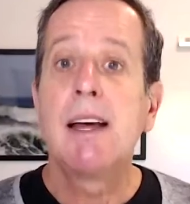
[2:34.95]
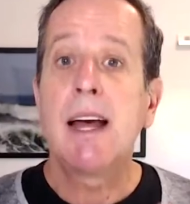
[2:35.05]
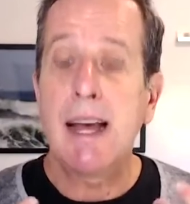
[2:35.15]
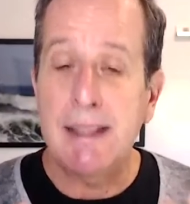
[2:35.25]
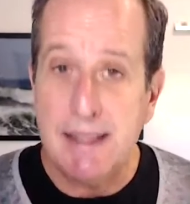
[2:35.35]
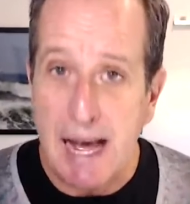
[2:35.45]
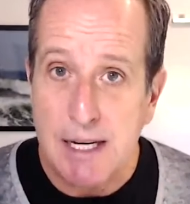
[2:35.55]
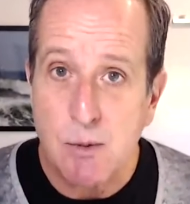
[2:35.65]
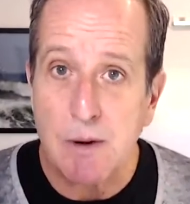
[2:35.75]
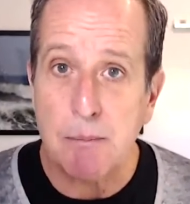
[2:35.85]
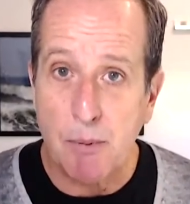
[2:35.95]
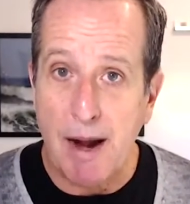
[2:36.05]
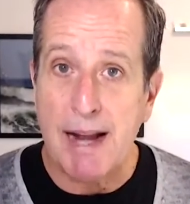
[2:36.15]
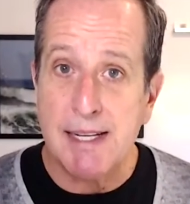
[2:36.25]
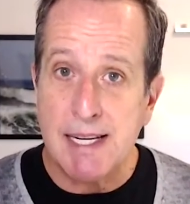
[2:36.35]
And that's what
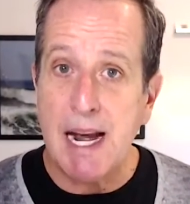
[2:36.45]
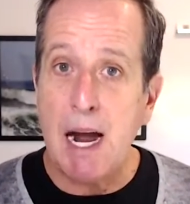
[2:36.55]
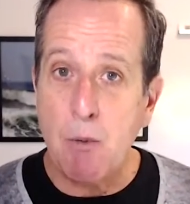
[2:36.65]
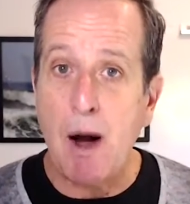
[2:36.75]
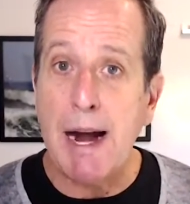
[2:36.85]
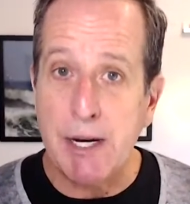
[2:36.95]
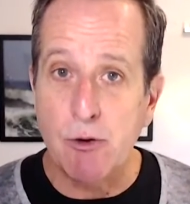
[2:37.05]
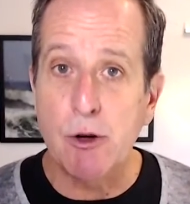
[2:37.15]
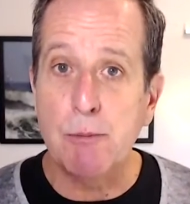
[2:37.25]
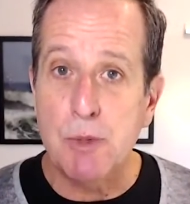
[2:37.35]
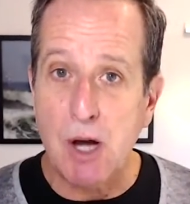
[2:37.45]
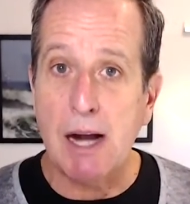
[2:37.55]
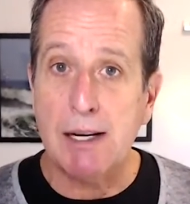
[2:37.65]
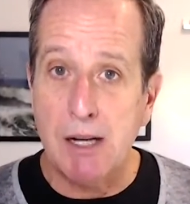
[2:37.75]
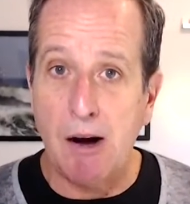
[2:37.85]

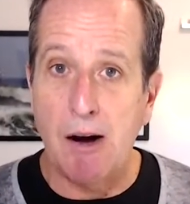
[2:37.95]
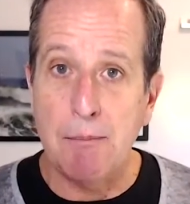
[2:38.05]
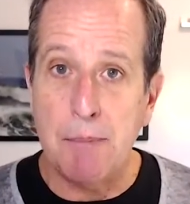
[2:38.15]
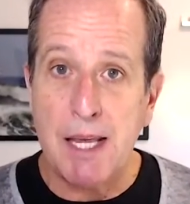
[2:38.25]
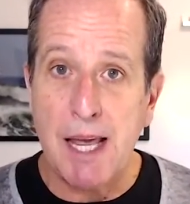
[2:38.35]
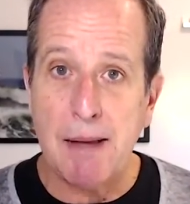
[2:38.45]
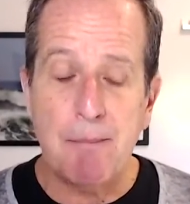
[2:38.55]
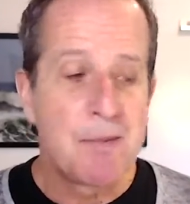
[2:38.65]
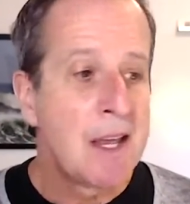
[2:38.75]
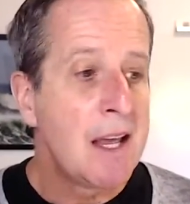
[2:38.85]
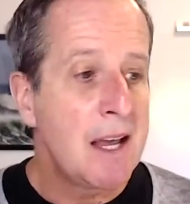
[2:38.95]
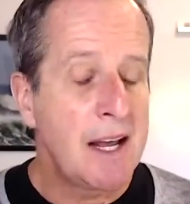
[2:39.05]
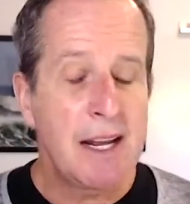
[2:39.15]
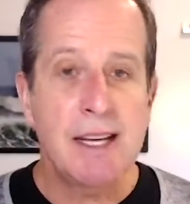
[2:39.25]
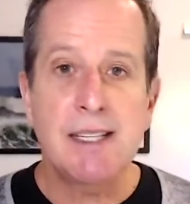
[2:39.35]
branddiygroup.com became. It
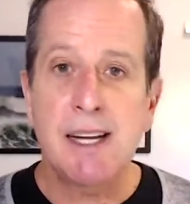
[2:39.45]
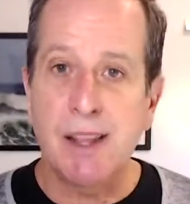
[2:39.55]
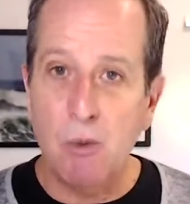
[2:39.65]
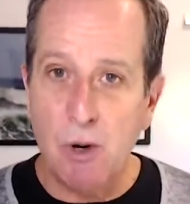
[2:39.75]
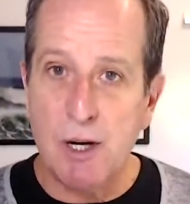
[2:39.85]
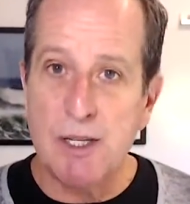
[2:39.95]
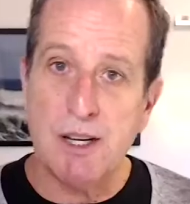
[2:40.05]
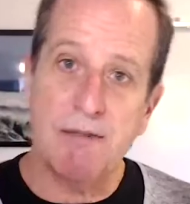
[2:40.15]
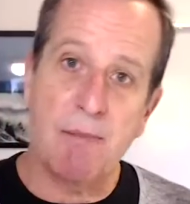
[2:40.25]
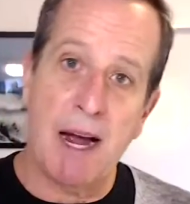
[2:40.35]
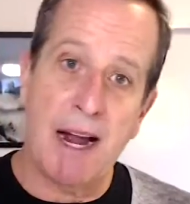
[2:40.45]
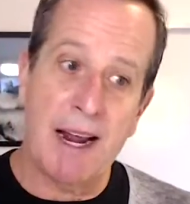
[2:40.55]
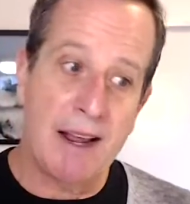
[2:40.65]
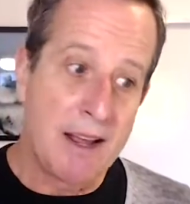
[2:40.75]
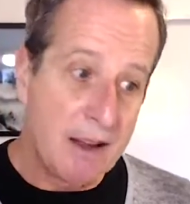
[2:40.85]
is, in the words of
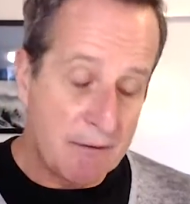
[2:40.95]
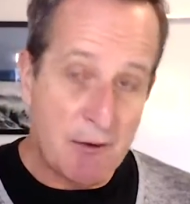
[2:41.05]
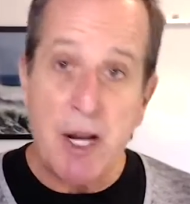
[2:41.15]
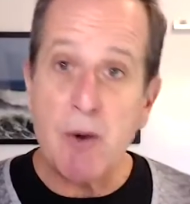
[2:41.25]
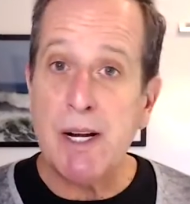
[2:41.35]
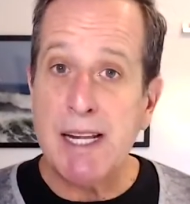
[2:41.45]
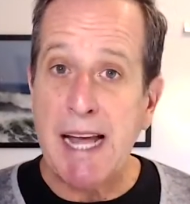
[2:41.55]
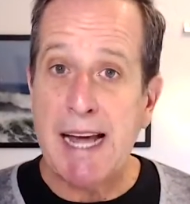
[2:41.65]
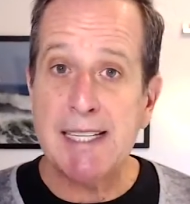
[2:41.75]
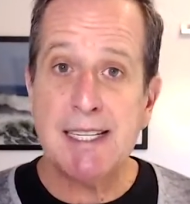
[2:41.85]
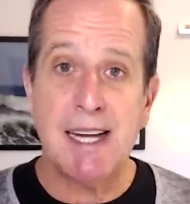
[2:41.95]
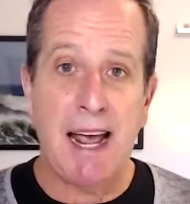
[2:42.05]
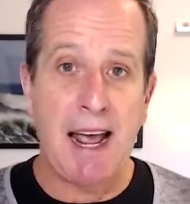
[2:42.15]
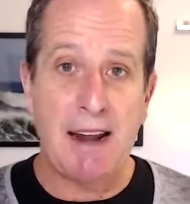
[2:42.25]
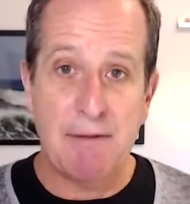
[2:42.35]
my frequent guest
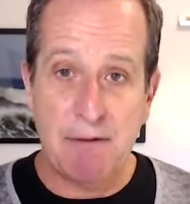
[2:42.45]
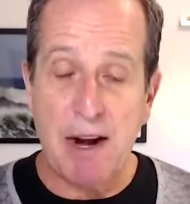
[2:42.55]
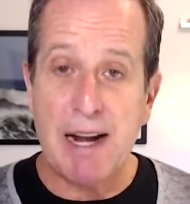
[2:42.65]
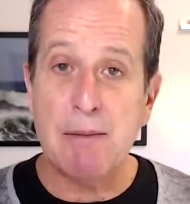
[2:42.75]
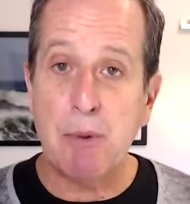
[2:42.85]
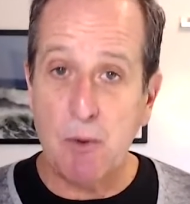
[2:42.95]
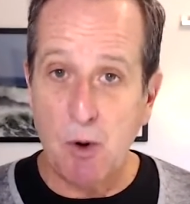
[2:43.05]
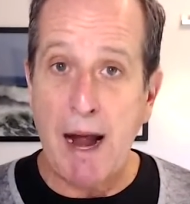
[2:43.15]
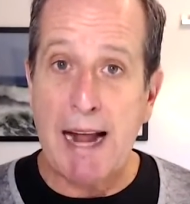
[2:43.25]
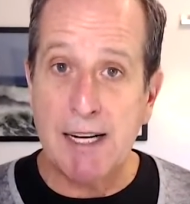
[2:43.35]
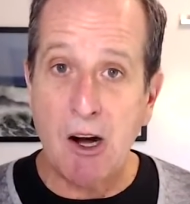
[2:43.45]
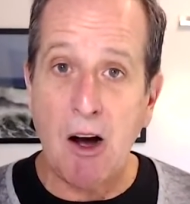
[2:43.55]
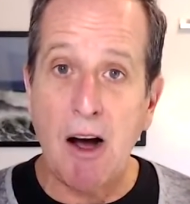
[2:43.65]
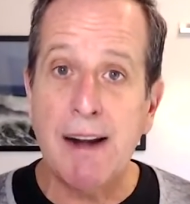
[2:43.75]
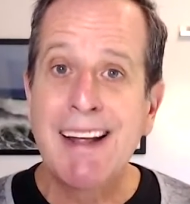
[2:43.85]
and friend Brad
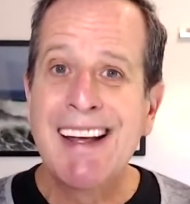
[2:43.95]
Kahn,